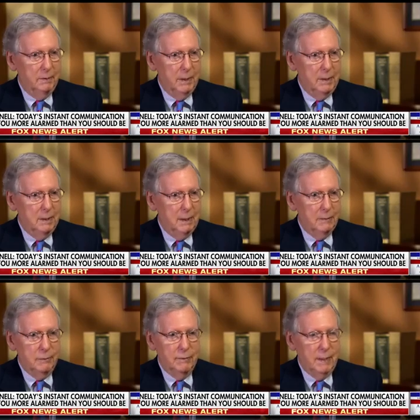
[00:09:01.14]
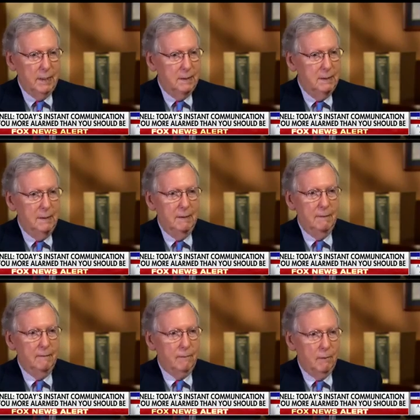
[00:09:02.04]
debate like we've had
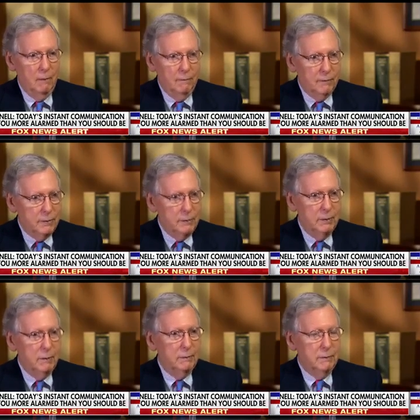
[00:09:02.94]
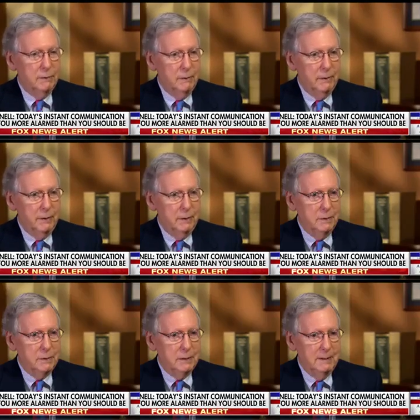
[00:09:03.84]
for over 230
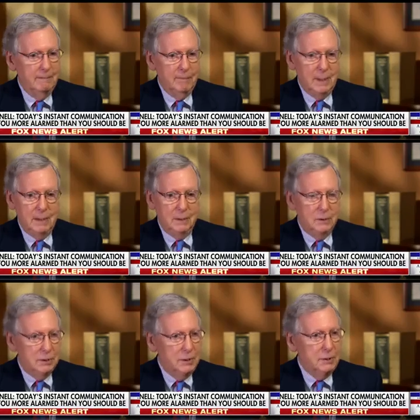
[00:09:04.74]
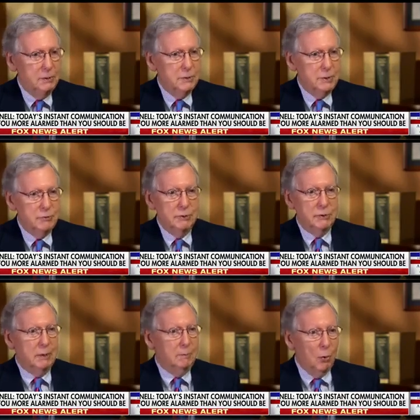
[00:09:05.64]
years. It continues, it's
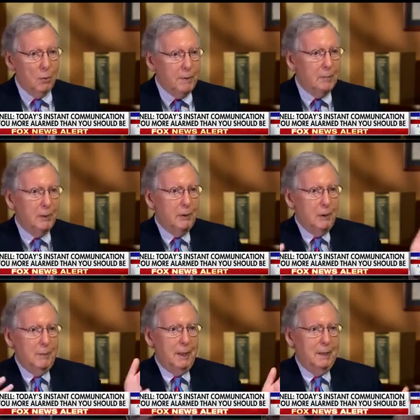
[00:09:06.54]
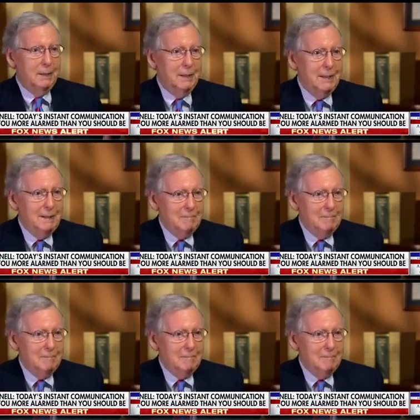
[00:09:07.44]
just that more people hear about it.